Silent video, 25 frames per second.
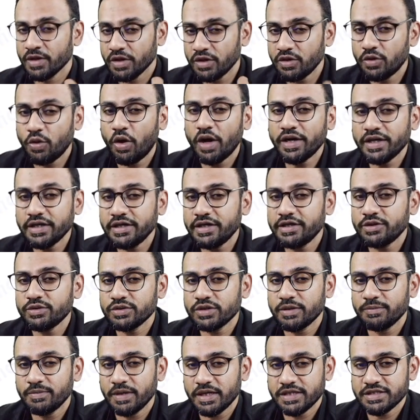gotten into
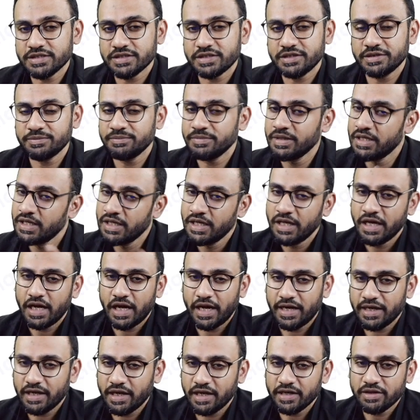the bloodstream,
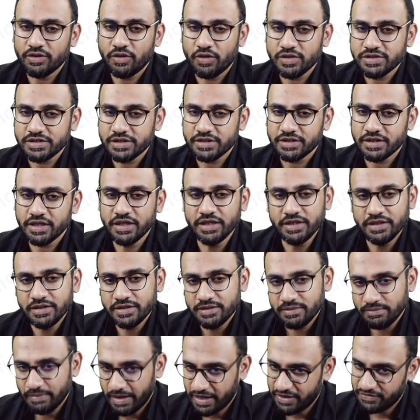and are causing the
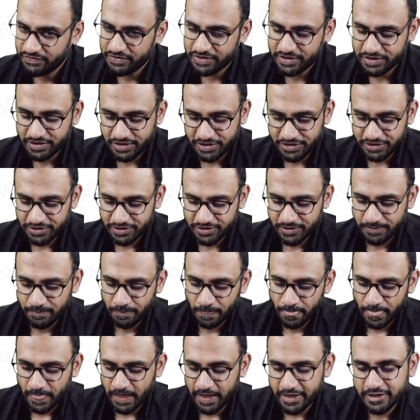manifestations.
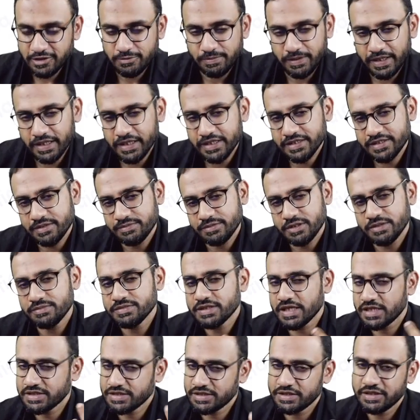Respiratory symptoms
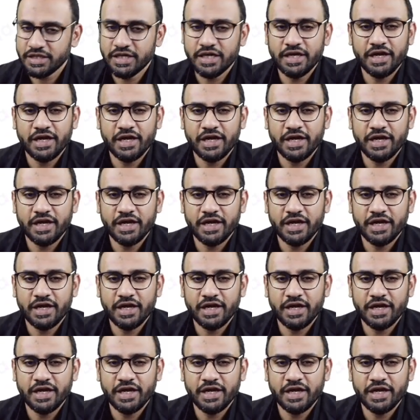as in